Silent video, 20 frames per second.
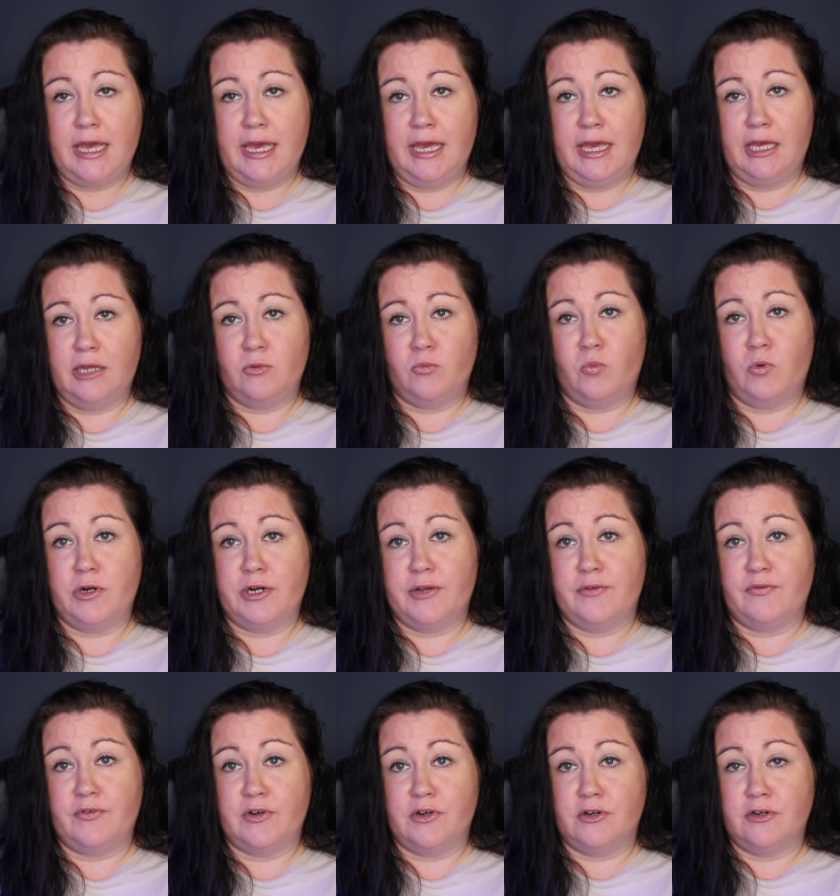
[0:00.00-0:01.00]
and
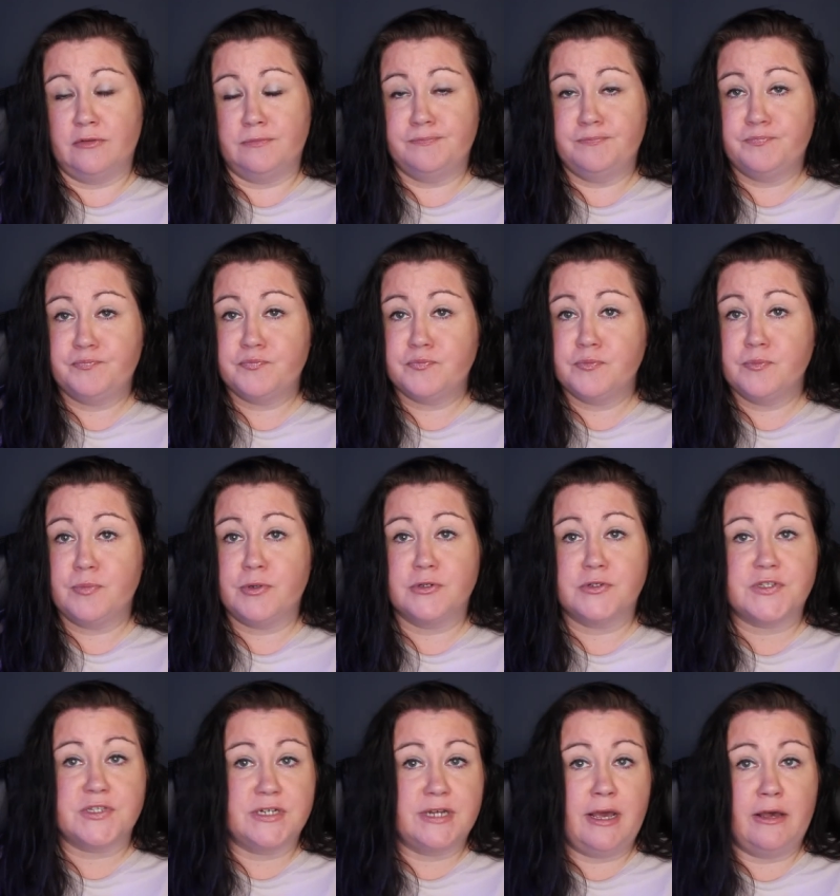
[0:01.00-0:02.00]
whatever
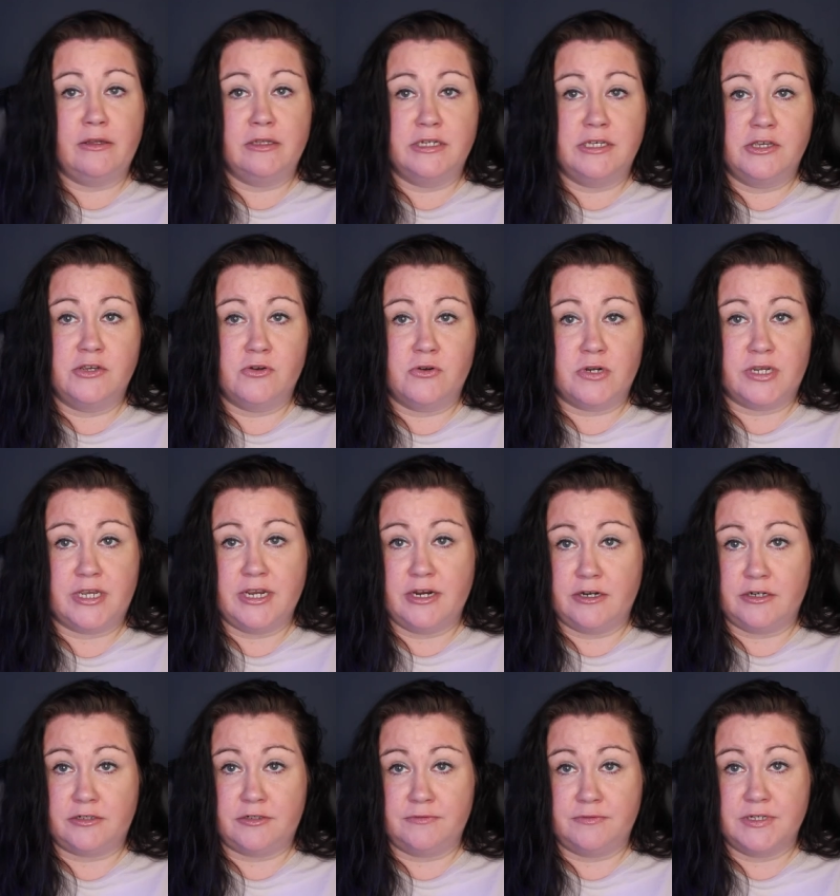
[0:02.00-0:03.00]
personality or
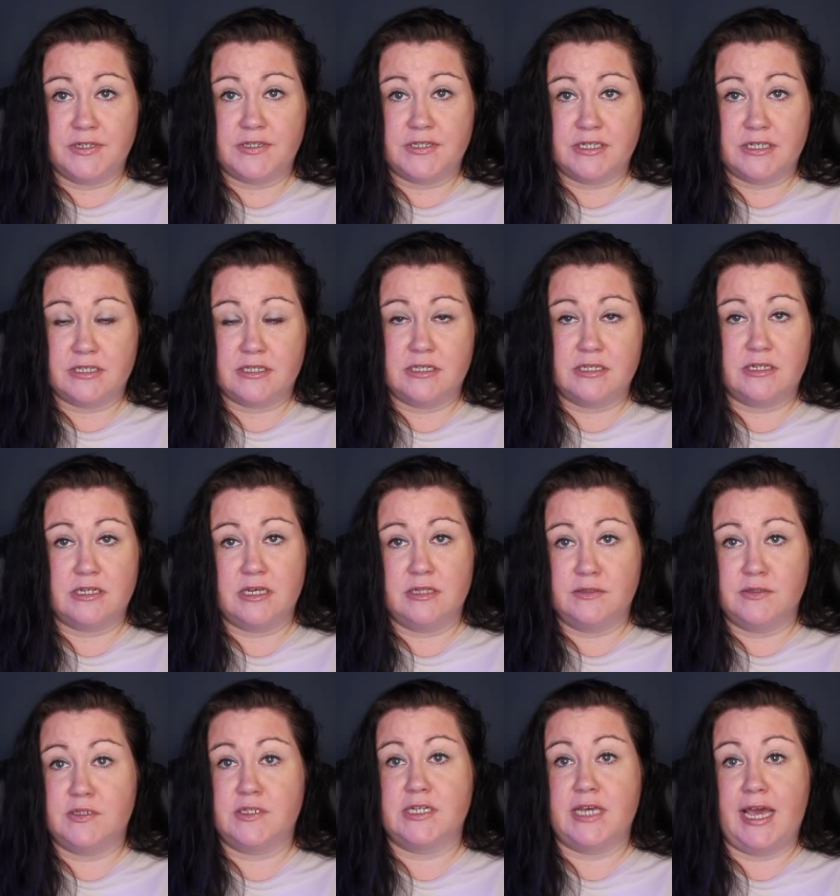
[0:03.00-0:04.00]
characteristics it
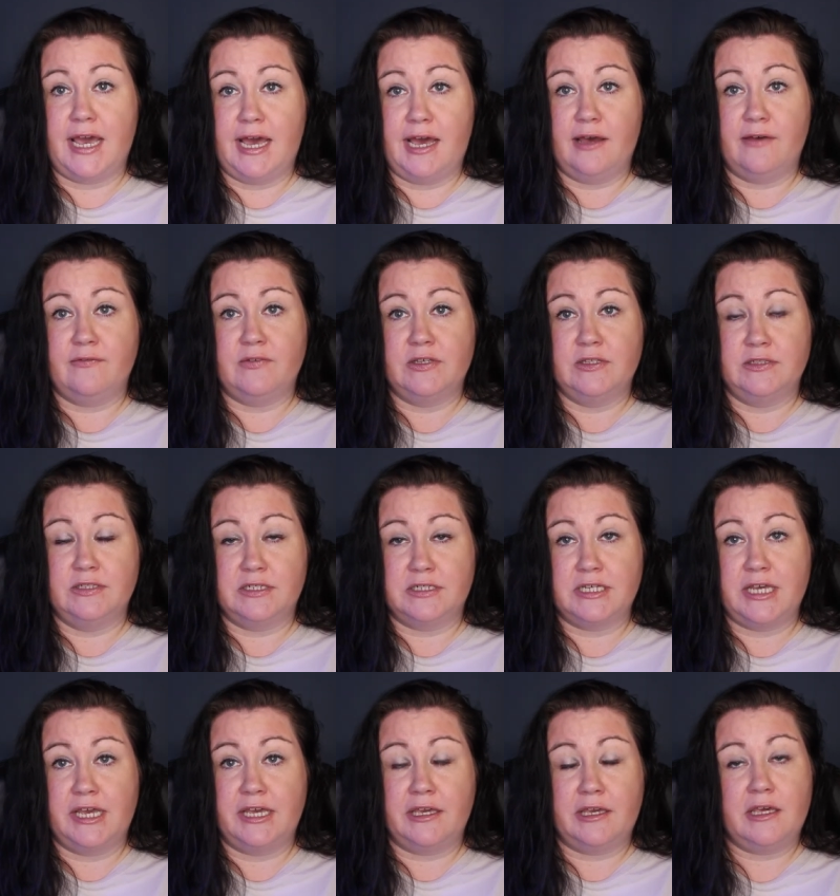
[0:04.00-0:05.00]
tends to have in the
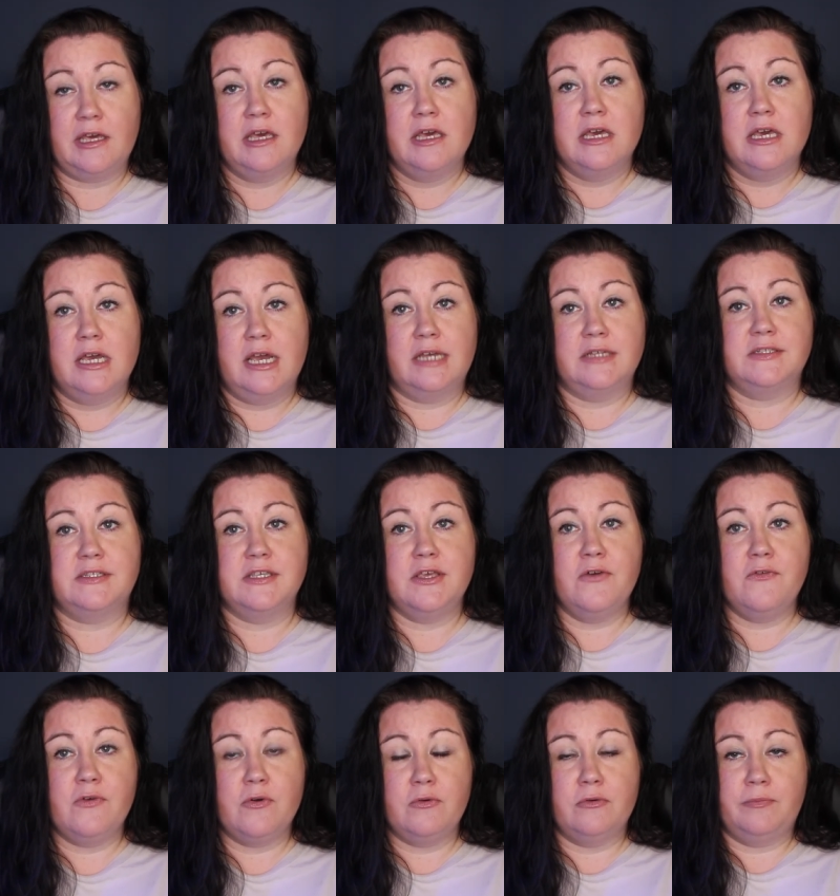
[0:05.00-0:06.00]
tank, and see
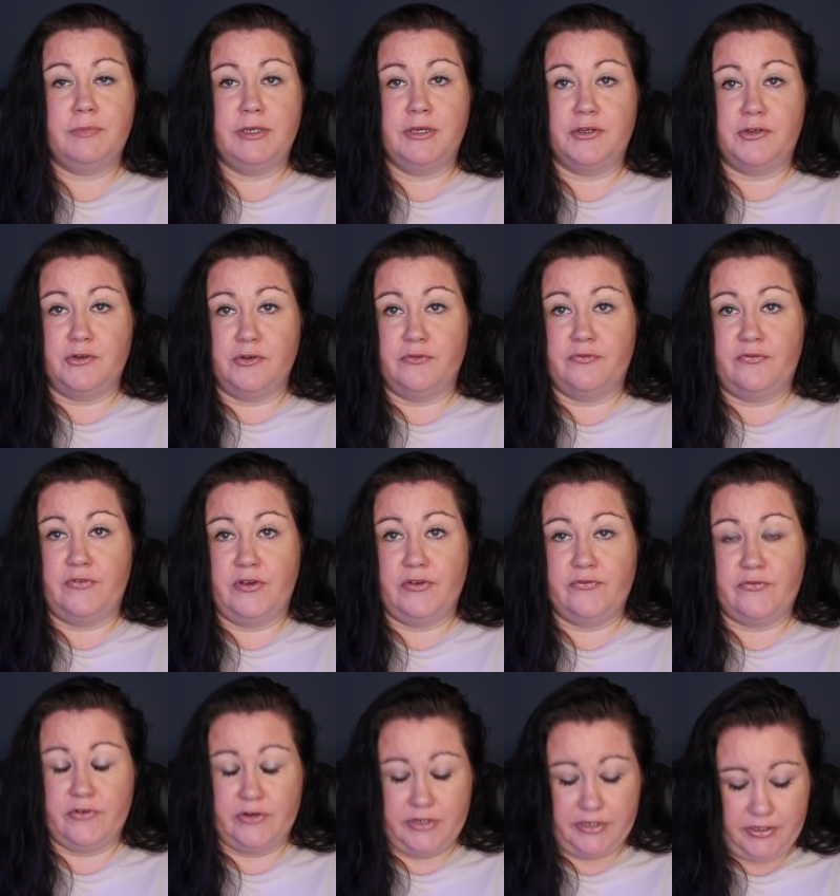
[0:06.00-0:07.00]
if it would be a good
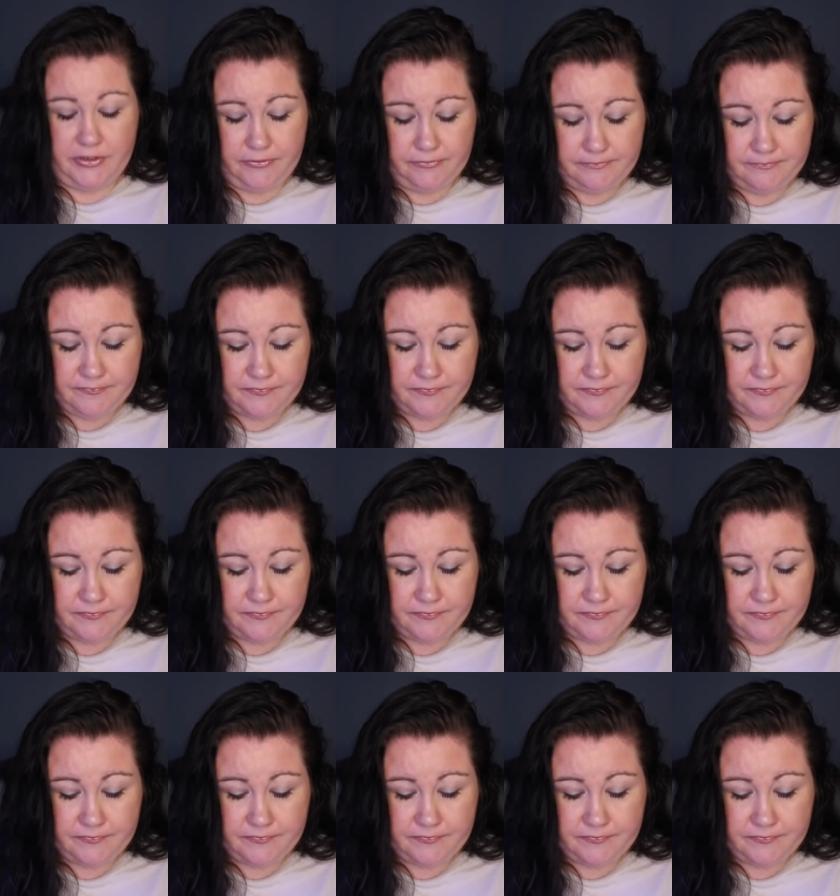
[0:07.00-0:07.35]
fit for you.